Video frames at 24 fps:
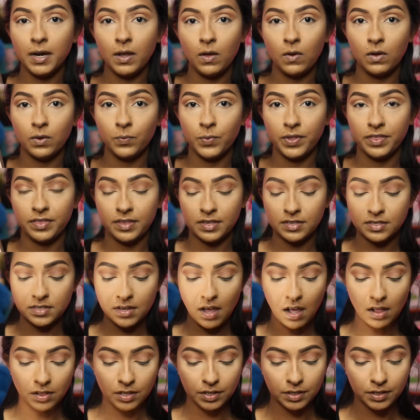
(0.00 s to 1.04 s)
go in with this
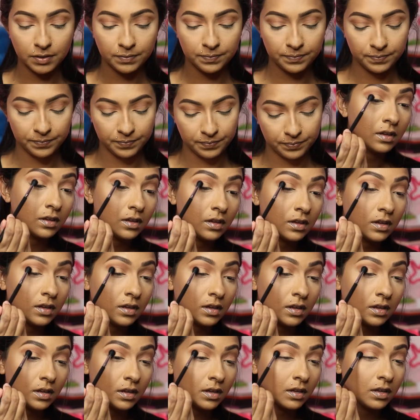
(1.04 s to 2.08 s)
color
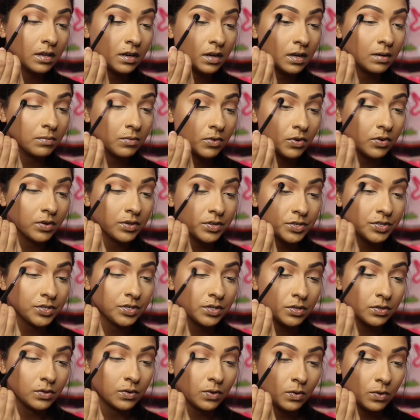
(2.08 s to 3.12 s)
and I'm going
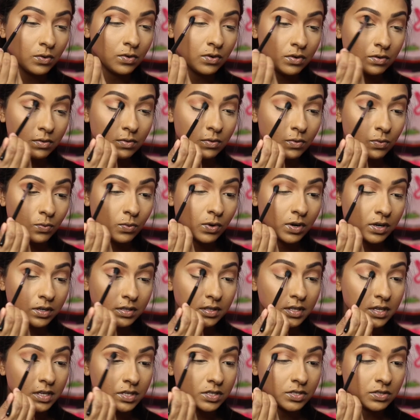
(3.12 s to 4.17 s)
to work
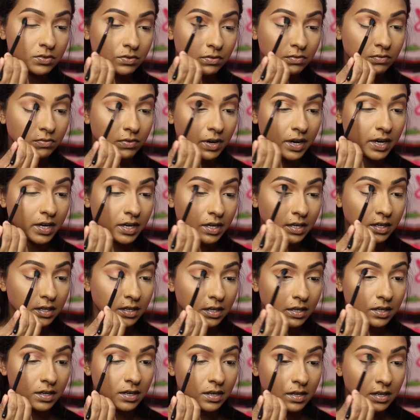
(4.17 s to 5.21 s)
this right
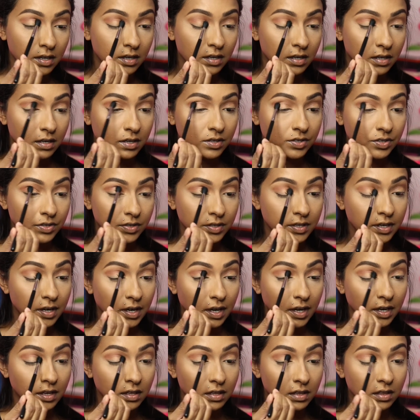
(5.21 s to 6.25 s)

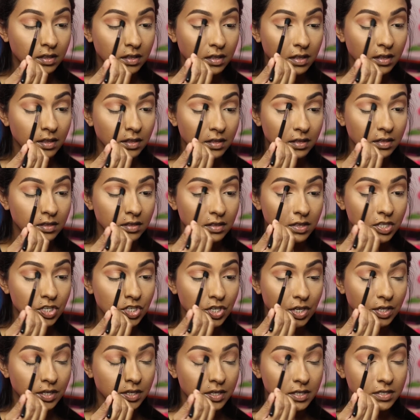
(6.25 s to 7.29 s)
underneath the
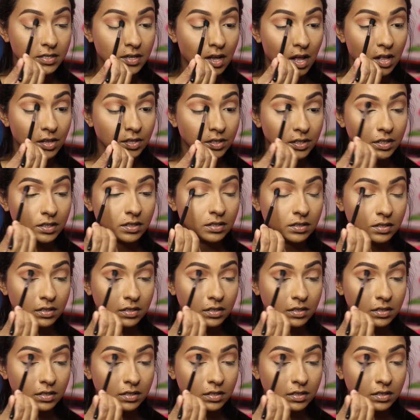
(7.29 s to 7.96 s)
darkest color.